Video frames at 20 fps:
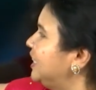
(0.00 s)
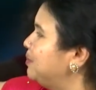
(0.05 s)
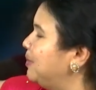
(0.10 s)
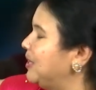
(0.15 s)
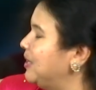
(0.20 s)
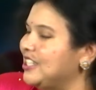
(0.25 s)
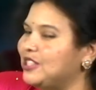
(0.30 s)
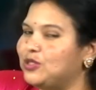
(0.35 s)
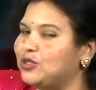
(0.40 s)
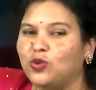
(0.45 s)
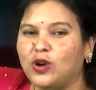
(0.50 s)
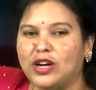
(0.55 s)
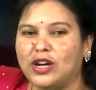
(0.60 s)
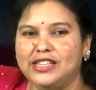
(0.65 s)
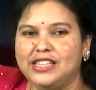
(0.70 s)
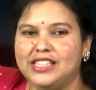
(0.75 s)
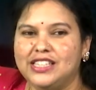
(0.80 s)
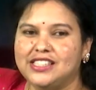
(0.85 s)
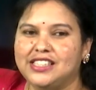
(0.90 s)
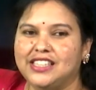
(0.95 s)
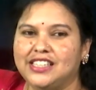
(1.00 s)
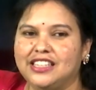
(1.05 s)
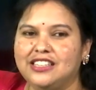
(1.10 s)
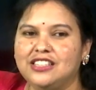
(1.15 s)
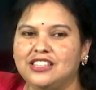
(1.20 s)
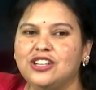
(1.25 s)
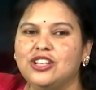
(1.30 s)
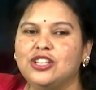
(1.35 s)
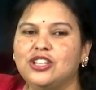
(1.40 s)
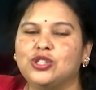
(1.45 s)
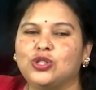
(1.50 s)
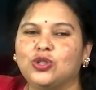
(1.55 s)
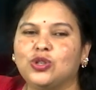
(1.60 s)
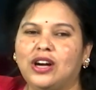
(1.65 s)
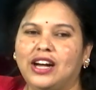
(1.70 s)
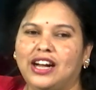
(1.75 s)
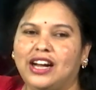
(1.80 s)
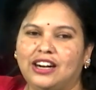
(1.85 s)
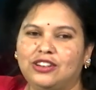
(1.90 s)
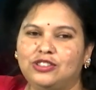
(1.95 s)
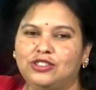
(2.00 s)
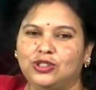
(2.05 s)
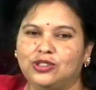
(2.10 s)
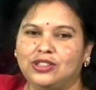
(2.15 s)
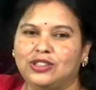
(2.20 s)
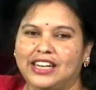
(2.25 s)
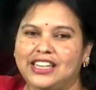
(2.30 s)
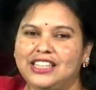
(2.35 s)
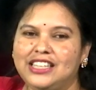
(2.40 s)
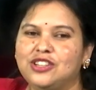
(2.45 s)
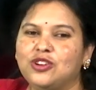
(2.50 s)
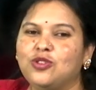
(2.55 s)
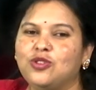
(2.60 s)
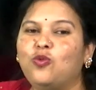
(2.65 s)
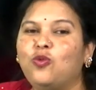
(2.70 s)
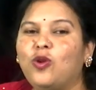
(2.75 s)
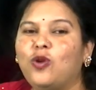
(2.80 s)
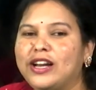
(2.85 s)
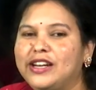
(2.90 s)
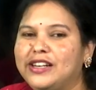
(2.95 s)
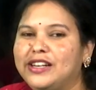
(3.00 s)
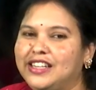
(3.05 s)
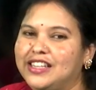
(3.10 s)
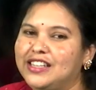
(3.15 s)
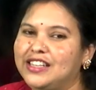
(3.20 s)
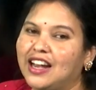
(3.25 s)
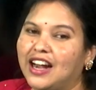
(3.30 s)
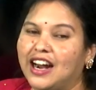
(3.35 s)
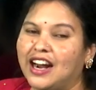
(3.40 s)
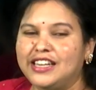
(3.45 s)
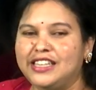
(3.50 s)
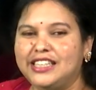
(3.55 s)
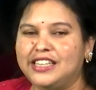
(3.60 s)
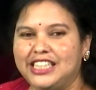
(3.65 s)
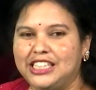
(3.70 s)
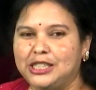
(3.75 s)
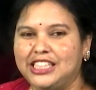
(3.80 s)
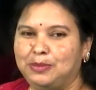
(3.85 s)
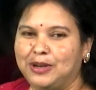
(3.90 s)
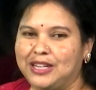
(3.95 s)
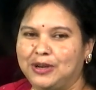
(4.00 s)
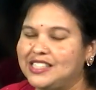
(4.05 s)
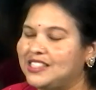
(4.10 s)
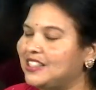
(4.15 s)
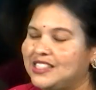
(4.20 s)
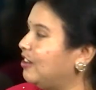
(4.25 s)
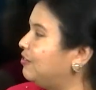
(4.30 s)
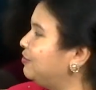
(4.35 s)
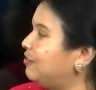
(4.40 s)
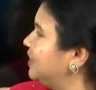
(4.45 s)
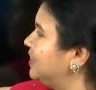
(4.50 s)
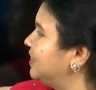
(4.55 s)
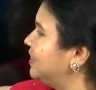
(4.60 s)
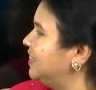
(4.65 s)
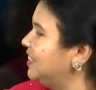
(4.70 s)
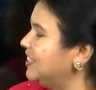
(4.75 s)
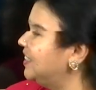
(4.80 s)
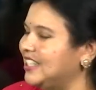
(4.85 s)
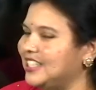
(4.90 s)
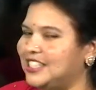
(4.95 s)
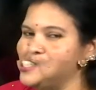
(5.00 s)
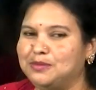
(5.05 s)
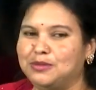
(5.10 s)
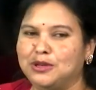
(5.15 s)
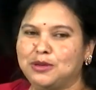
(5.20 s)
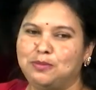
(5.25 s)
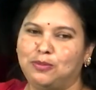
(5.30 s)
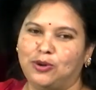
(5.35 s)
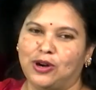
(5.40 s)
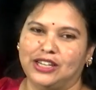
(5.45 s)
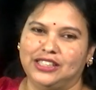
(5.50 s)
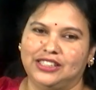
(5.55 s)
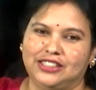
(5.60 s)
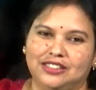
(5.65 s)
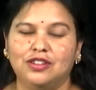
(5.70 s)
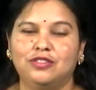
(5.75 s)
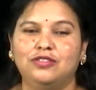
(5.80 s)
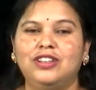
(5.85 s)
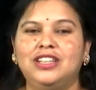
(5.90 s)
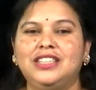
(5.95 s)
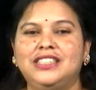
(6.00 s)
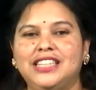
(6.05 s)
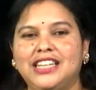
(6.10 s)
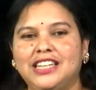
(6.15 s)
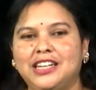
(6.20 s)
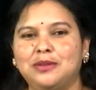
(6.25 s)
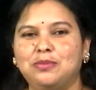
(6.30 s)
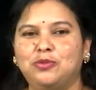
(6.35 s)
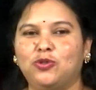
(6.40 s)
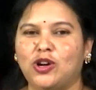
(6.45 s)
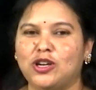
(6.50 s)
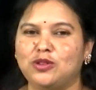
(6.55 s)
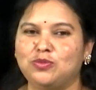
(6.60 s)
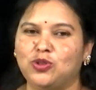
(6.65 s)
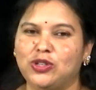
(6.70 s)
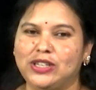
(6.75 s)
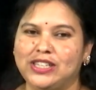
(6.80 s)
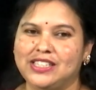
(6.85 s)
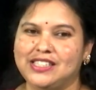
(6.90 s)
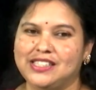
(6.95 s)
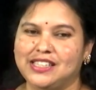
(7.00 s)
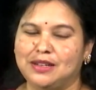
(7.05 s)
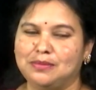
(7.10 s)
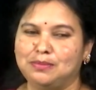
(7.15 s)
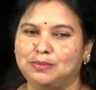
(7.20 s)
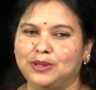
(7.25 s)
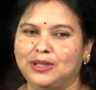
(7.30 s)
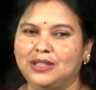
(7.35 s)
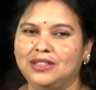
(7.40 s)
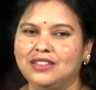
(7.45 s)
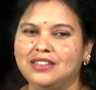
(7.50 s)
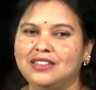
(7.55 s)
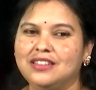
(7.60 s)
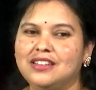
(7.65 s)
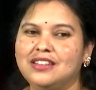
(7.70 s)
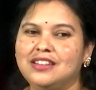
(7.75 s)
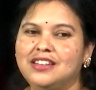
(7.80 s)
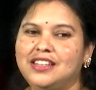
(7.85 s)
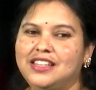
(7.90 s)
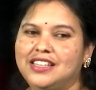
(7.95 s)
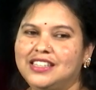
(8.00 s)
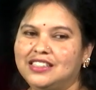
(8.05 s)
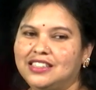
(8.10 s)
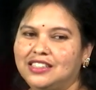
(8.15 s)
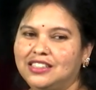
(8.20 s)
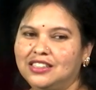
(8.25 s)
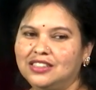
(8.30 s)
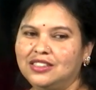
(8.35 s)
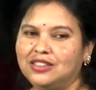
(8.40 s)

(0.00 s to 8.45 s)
place 1 is there. So, I have to write 1 in 100th place after the decimal point. We will take up one more example. Here